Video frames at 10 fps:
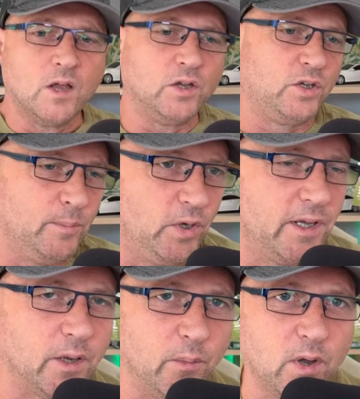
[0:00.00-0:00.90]
Good
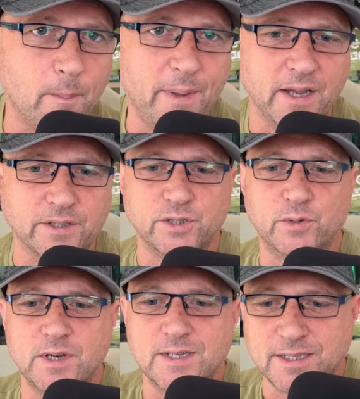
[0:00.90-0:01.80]
morning and welcome back to the
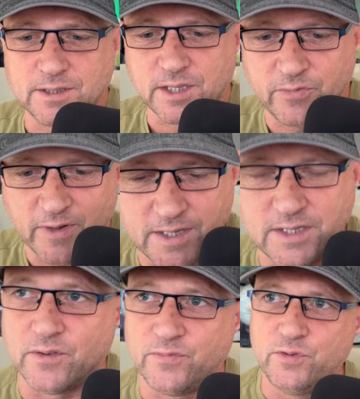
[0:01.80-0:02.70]
Winning Celtic
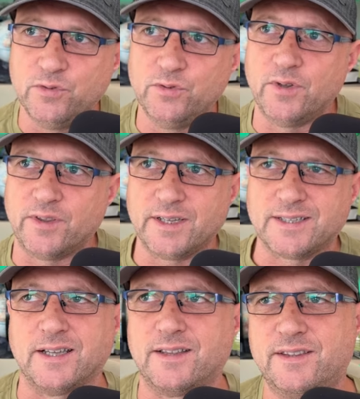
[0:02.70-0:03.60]
Fans View
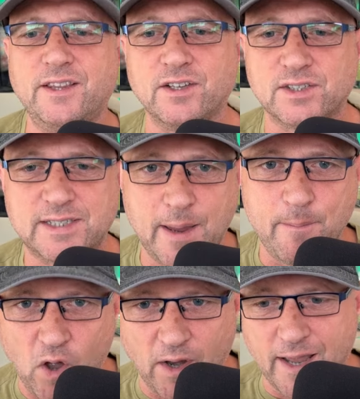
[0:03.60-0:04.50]
this Thursday
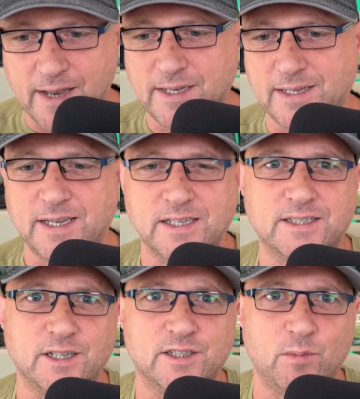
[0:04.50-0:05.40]
morning. Yes, it is
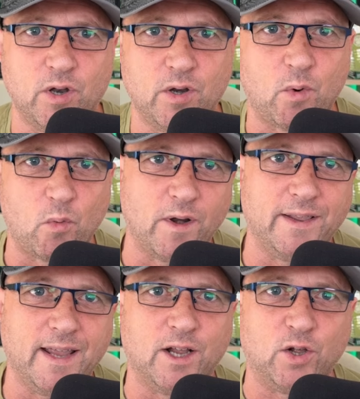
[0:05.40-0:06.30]
Thursday morning. We're
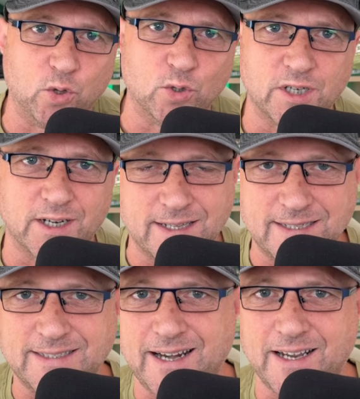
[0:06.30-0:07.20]
one day closer to the
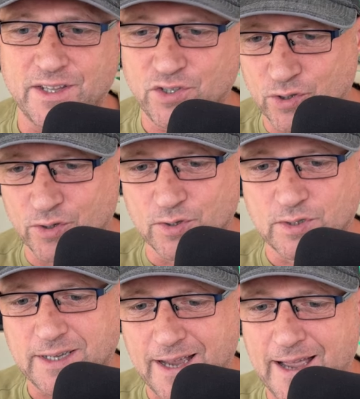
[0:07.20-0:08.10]
start of the
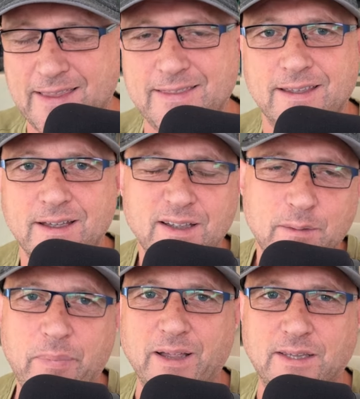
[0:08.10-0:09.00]
Euros and
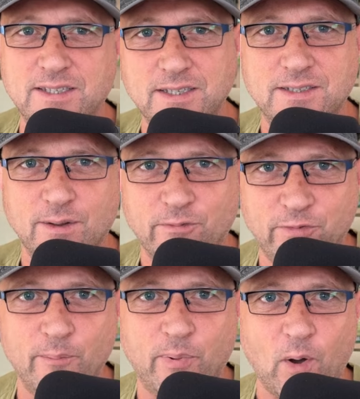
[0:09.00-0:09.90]
back to seeing some
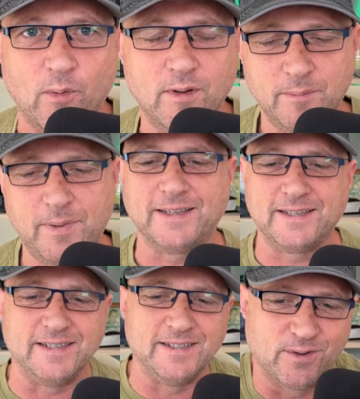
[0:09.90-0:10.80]
football. Back to
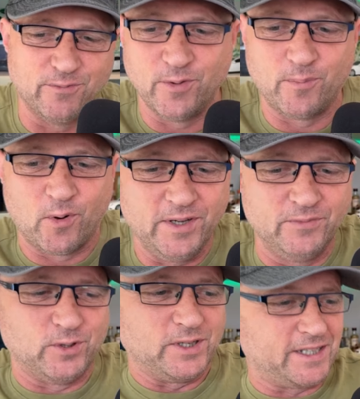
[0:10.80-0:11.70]
seeing some football,
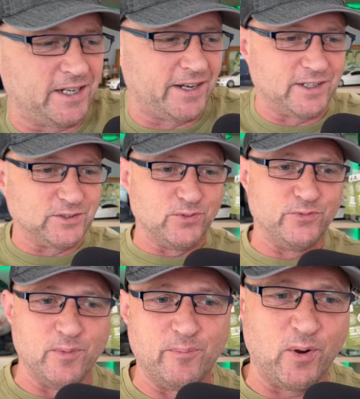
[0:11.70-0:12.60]
even though it's international
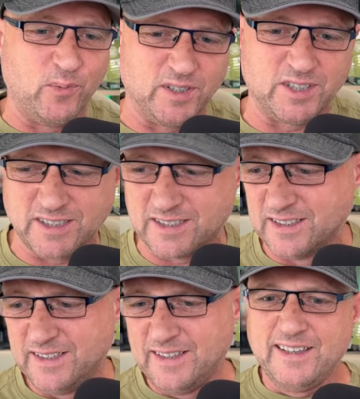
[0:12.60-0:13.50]
football, which is
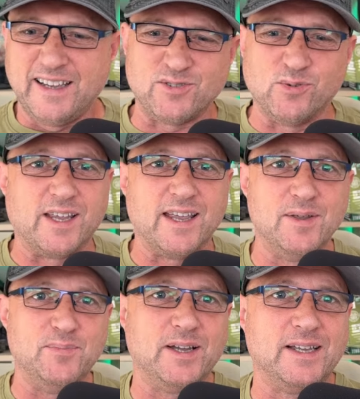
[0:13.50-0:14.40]
it's
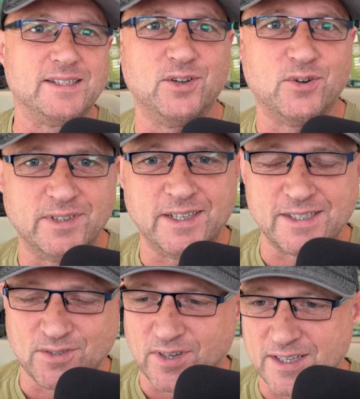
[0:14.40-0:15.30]
okay, but it's not
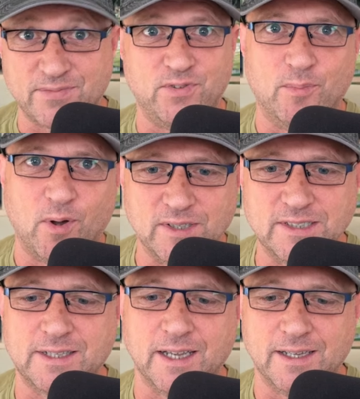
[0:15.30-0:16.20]
it's not it's football,
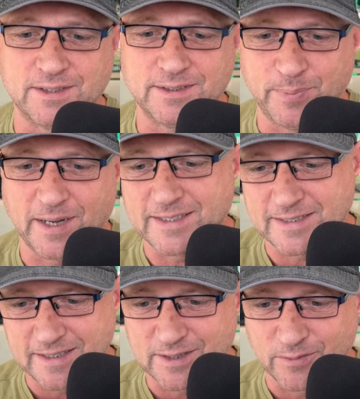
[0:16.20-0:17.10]
isn't it? It's back to
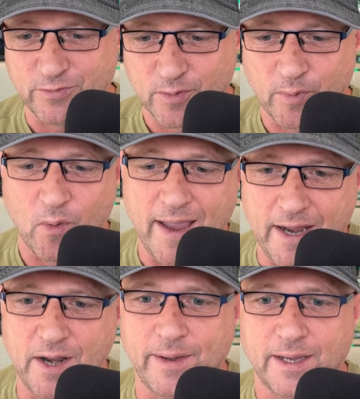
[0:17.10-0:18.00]
seeing some football.
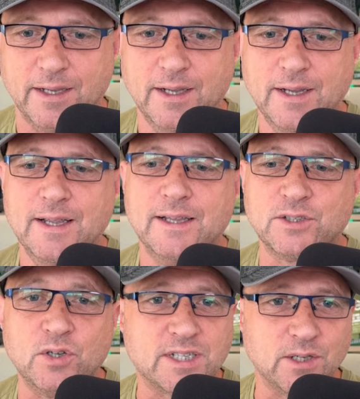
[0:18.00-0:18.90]
Anyway,
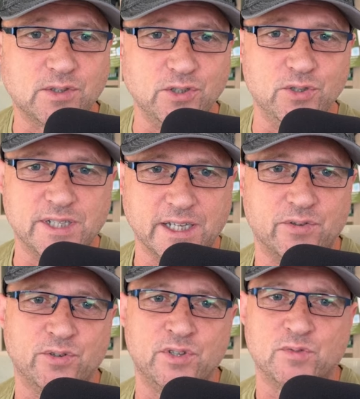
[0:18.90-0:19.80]
there's a lot of Celtic news to get
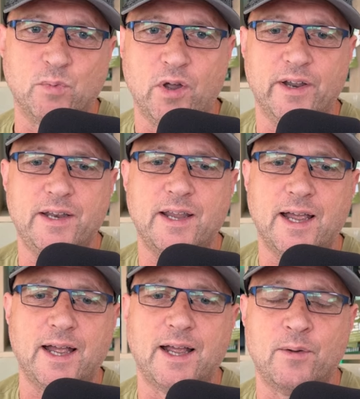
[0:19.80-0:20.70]
through this morning.
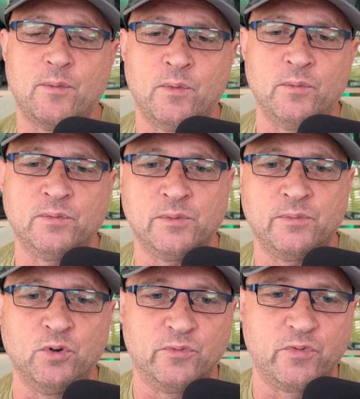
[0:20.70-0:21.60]
Um,
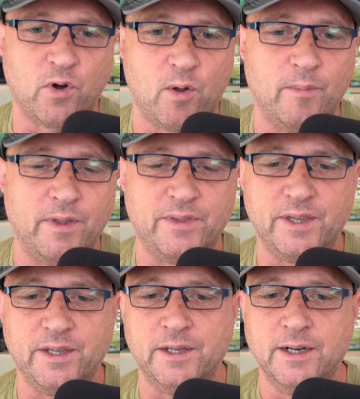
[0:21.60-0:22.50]
going from
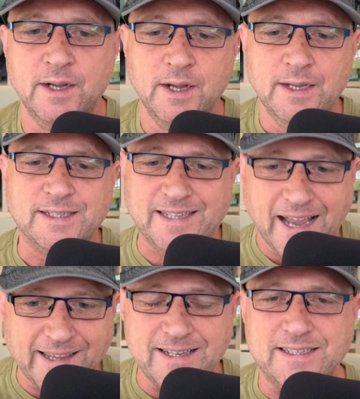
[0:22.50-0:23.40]
the
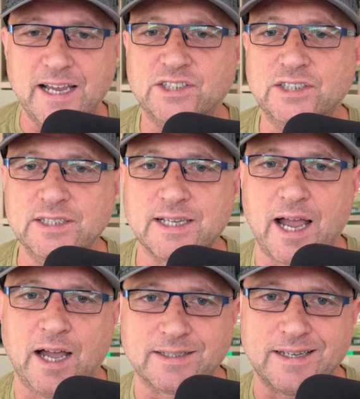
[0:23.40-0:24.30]
standing sections
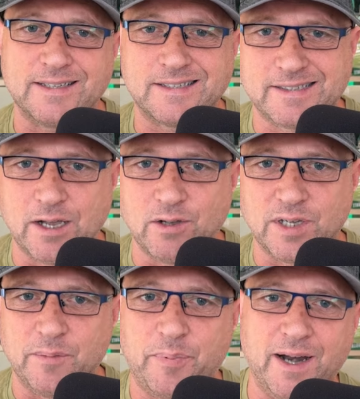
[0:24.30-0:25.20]
at
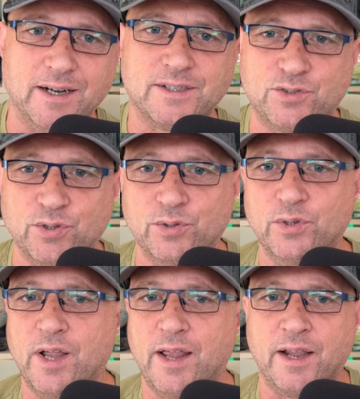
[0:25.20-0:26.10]
Celtic Park
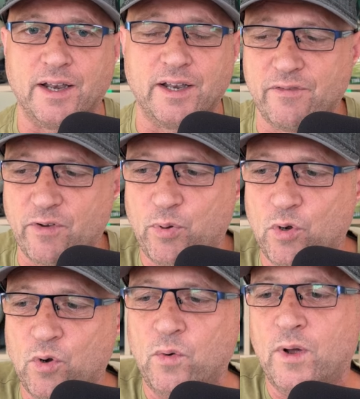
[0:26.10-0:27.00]
to uh,
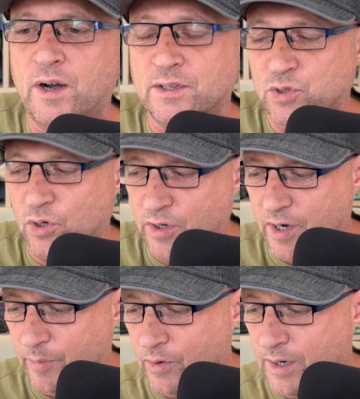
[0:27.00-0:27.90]
Liverpool are talking
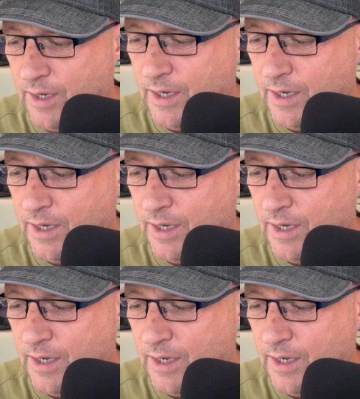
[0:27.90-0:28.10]
about